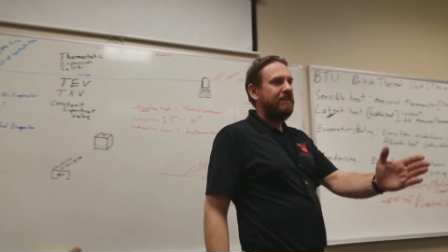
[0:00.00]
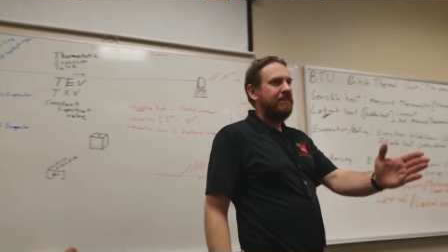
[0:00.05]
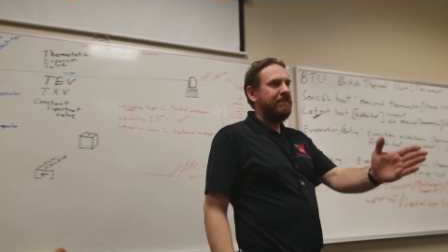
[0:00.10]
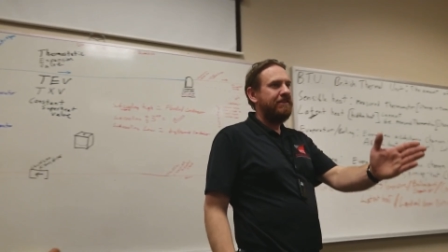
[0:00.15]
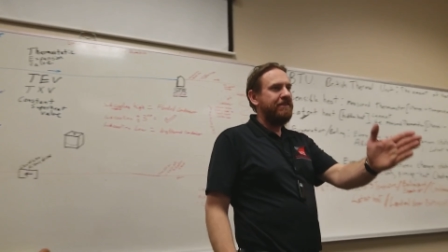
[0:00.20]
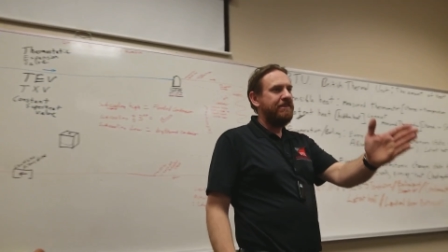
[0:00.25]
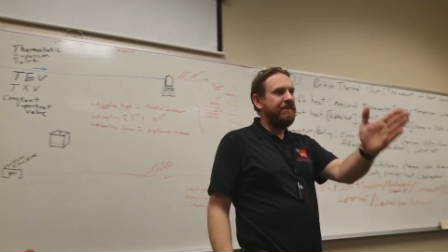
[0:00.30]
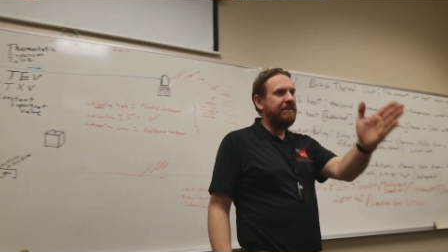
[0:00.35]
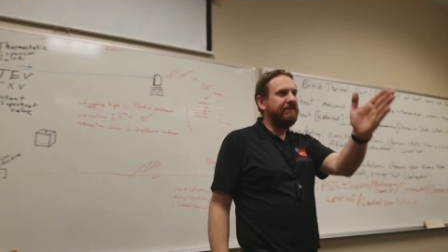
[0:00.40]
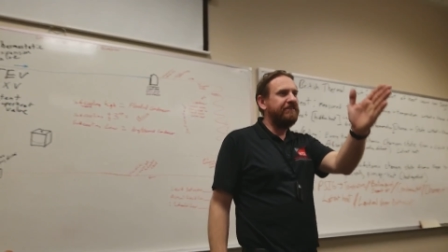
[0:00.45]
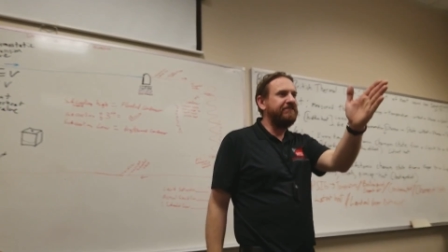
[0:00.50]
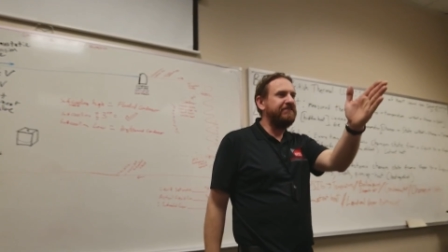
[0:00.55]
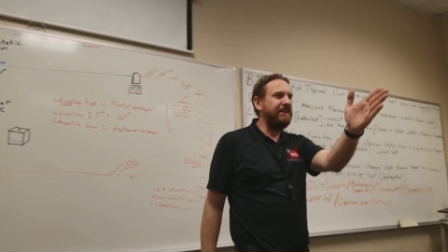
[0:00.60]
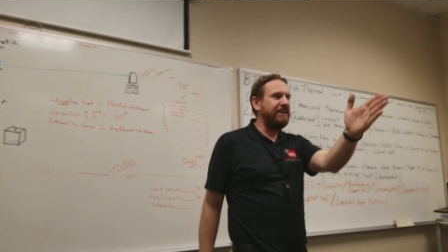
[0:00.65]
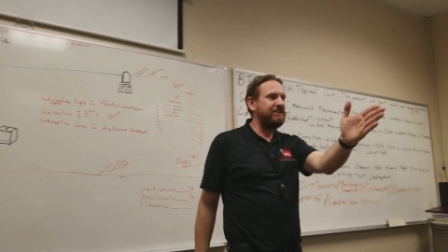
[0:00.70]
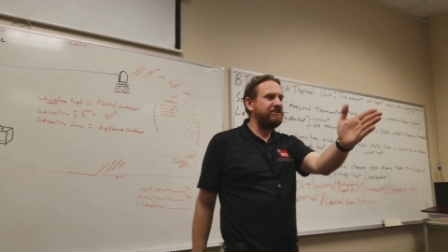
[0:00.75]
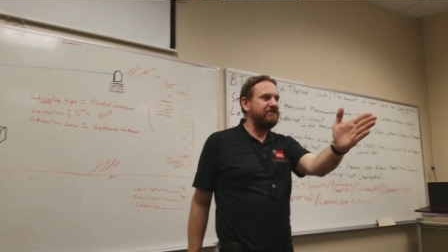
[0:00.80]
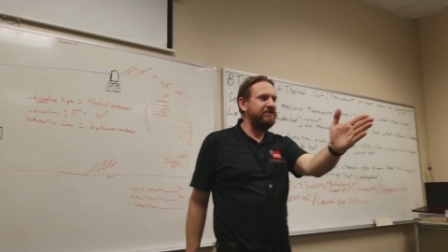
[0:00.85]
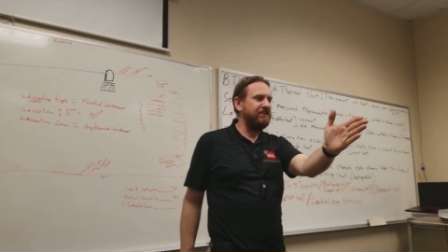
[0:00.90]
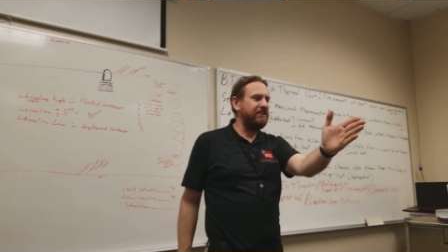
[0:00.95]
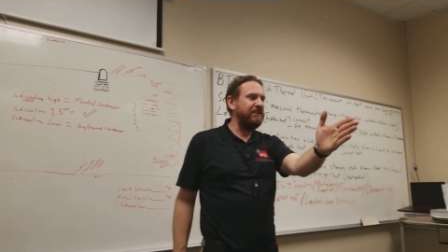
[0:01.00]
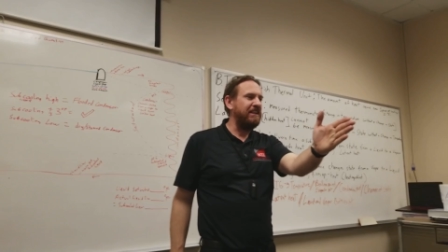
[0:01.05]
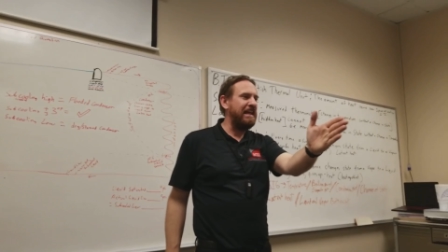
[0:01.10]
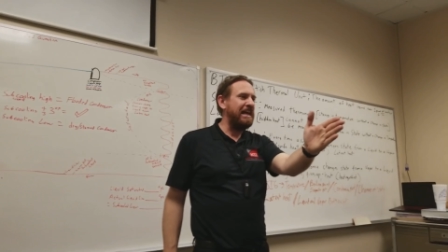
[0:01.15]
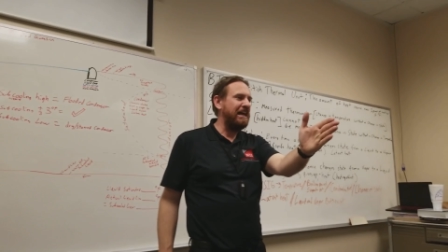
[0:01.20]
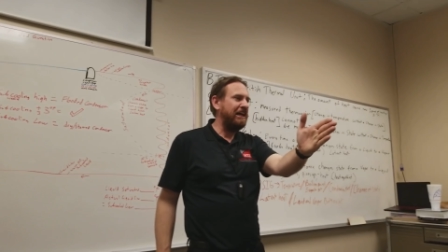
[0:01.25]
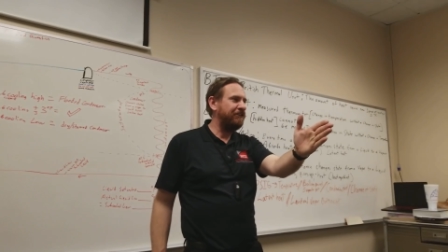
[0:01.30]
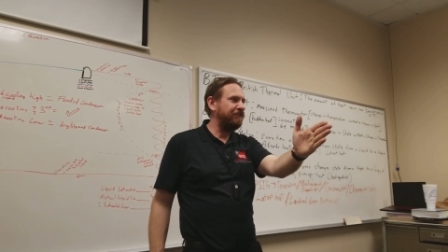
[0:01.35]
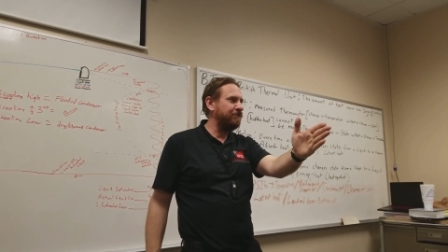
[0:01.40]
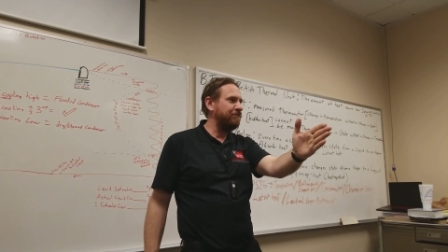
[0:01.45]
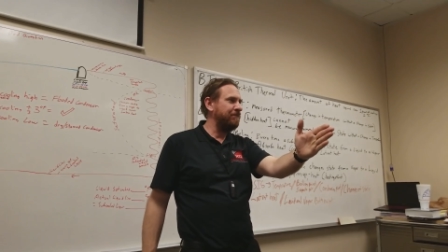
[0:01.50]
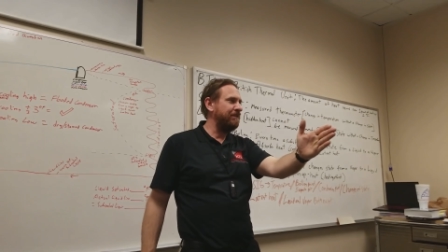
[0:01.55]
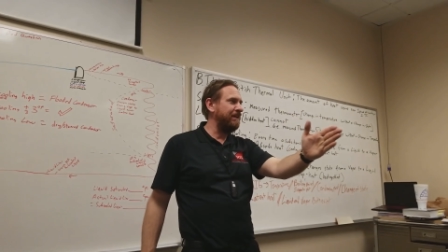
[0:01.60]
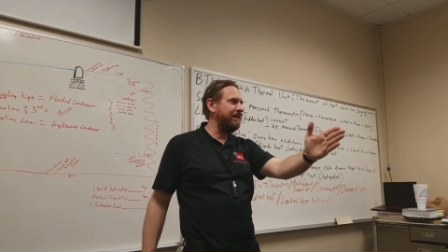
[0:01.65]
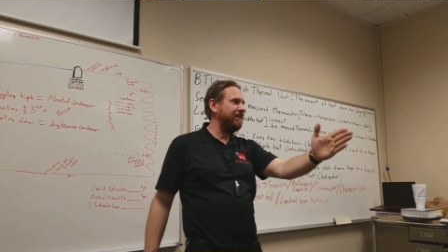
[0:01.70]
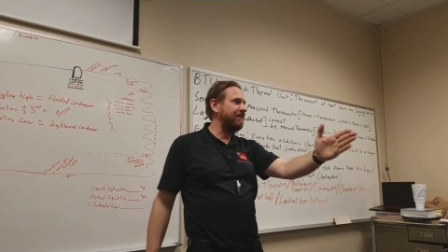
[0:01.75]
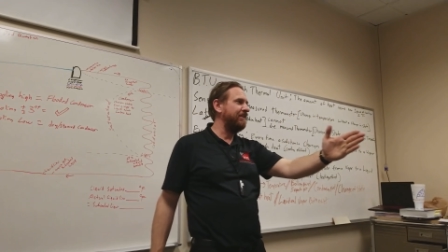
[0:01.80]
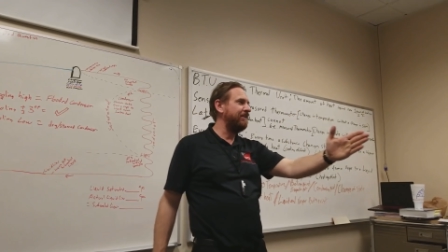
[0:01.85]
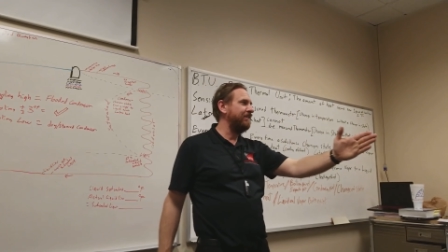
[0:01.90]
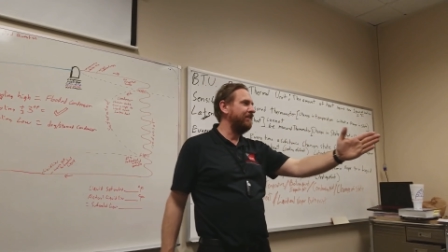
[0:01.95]
this section of the class from
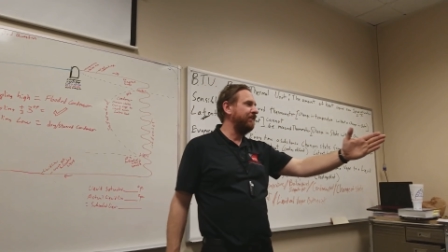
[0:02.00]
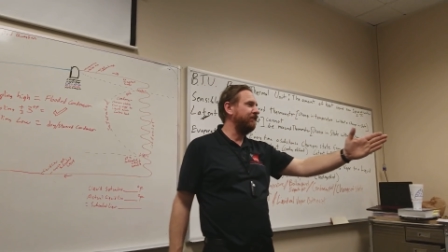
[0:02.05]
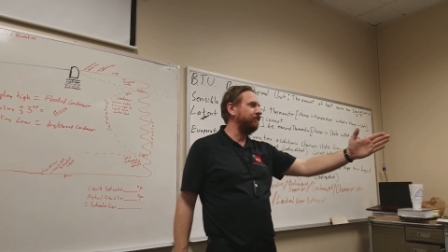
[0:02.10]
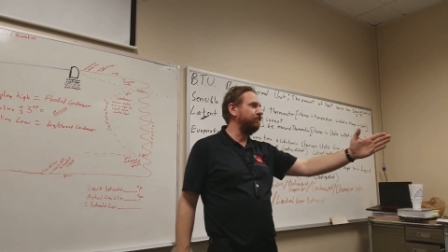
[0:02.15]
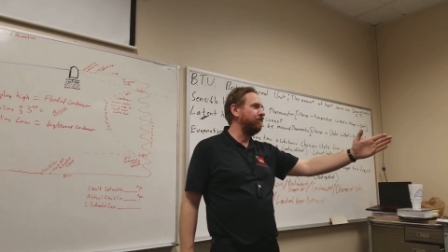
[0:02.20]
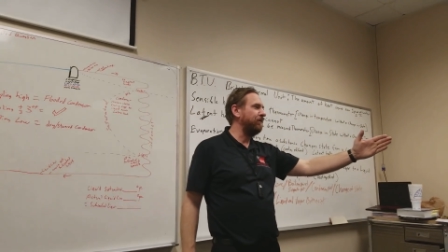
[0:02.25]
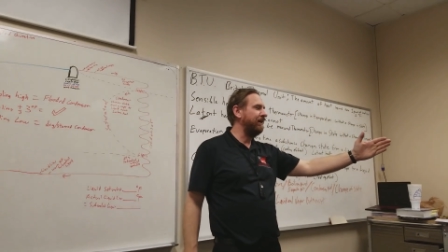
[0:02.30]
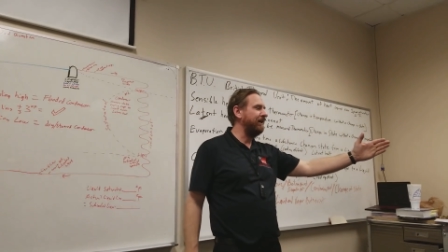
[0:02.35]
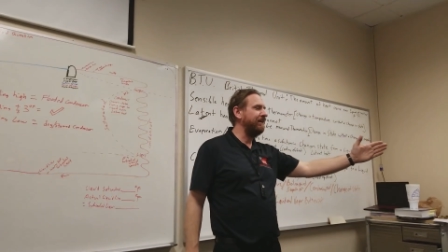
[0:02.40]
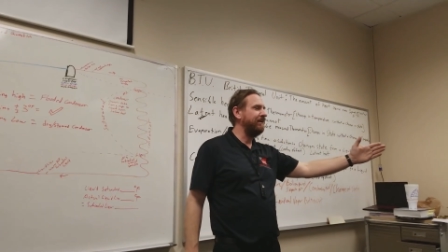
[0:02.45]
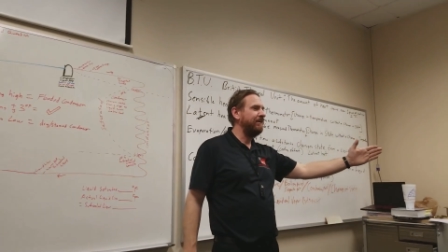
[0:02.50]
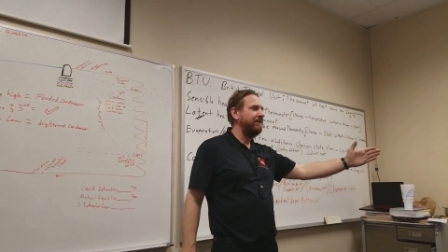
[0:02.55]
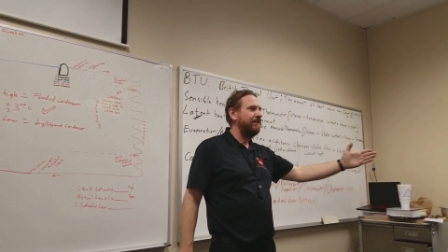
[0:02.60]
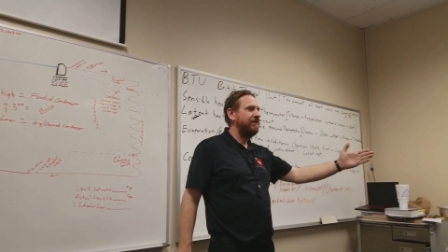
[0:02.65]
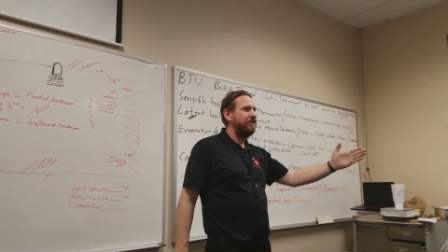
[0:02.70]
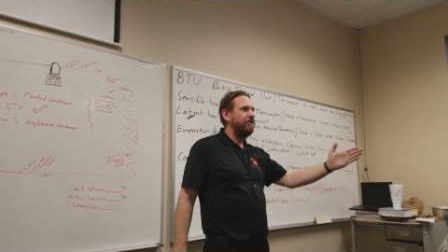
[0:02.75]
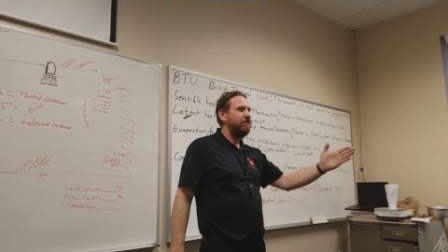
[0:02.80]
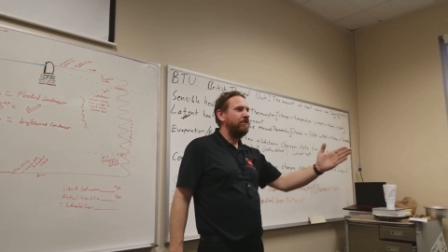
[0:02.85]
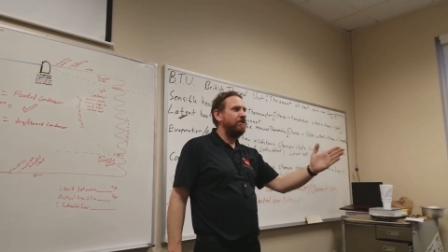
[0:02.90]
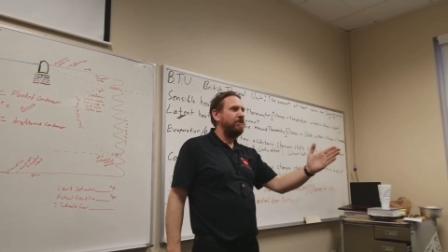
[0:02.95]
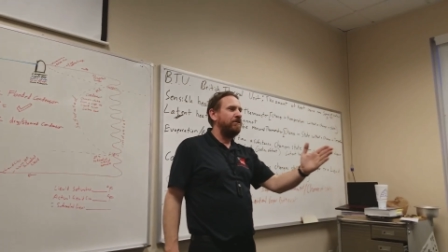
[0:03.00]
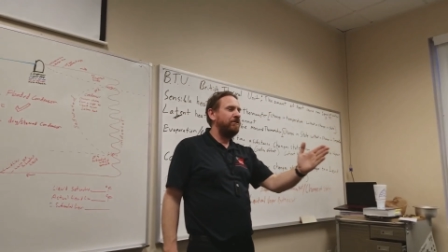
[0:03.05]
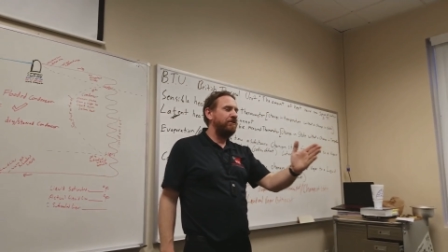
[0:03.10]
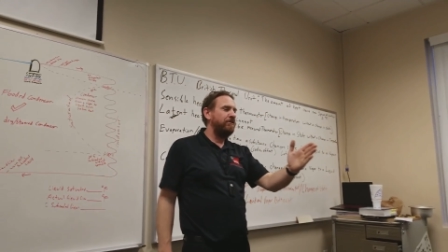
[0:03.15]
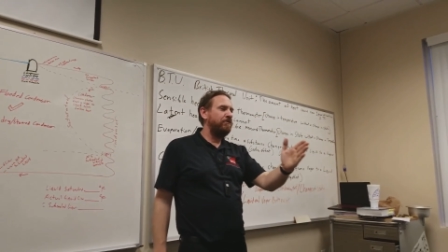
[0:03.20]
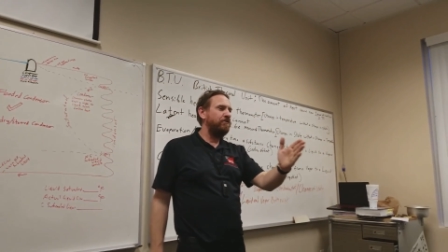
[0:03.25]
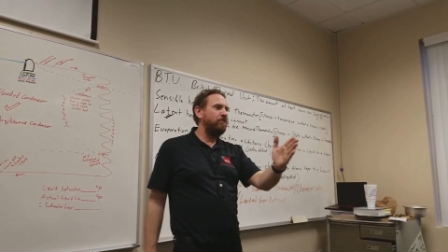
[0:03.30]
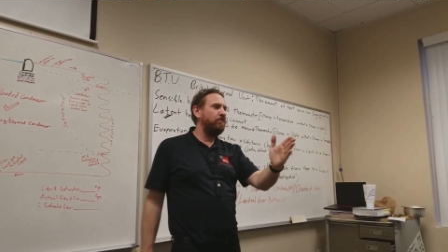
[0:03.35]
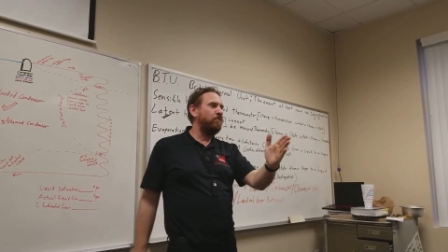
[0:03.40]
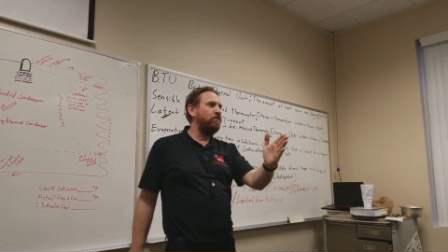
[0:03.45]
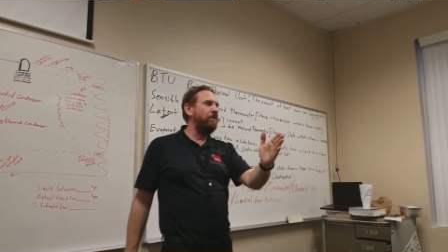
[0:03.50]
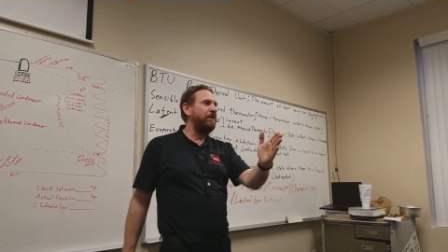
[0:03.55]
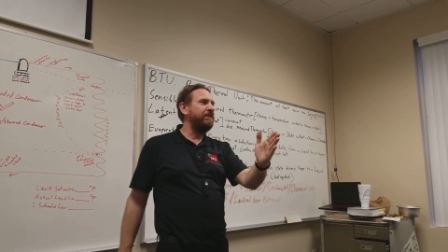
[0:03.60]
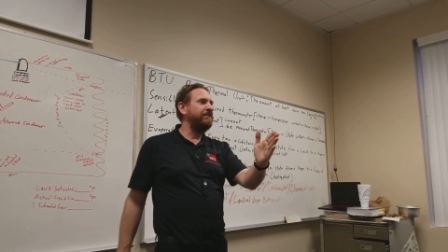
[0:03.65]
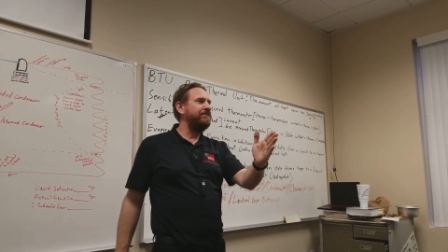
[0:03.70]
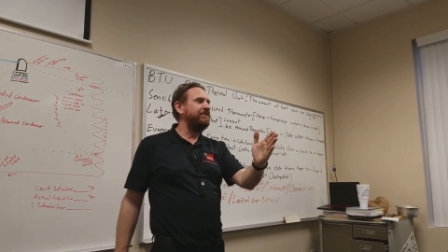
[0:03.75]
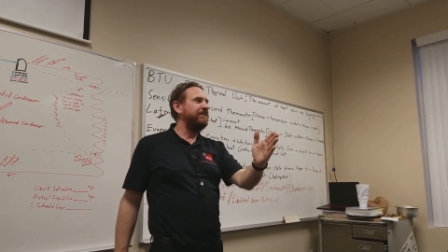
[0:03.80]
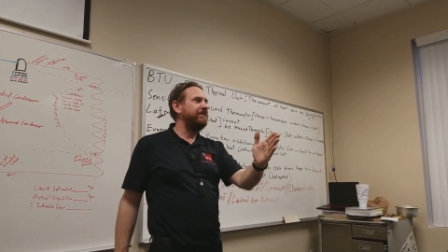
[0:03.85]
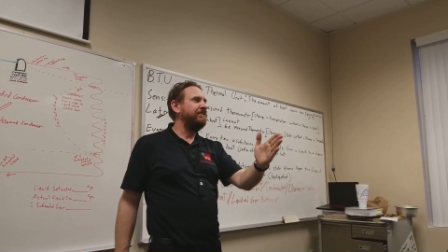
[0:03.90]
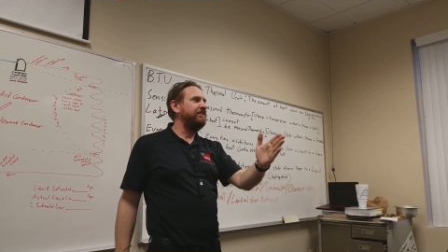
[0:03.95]
here this way
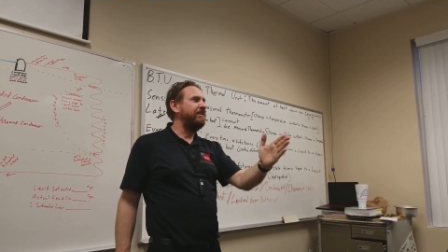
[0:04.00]
once it